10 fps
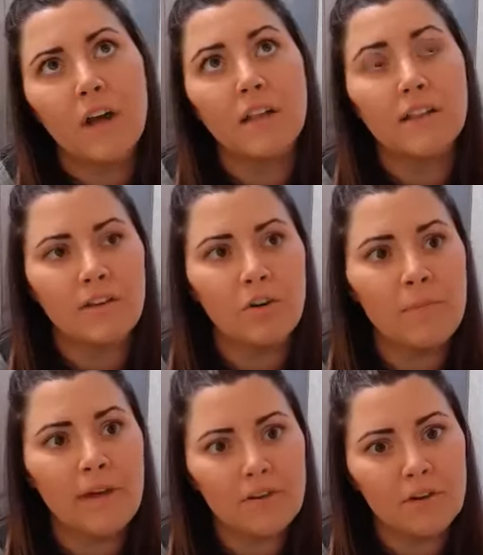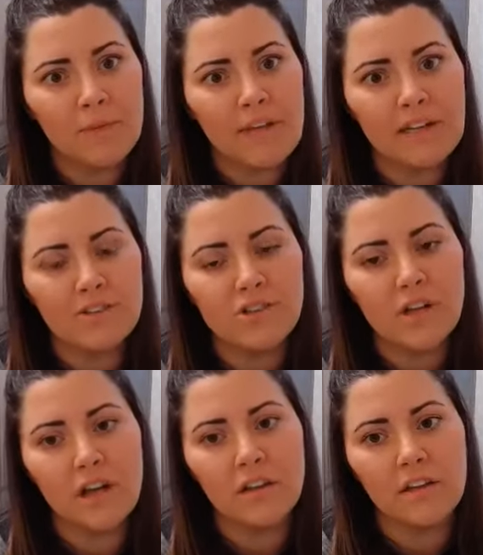a little micromanaged,
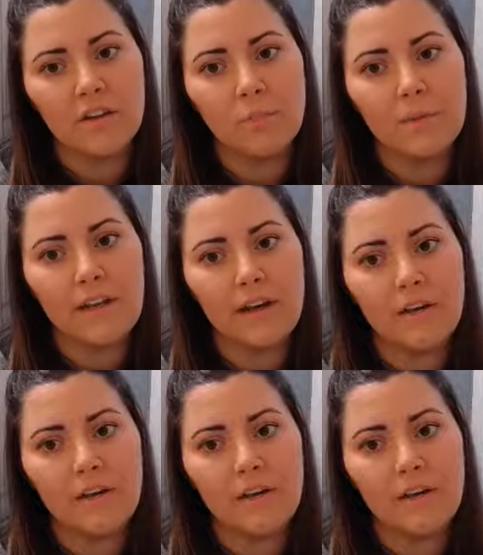a little. What about like of...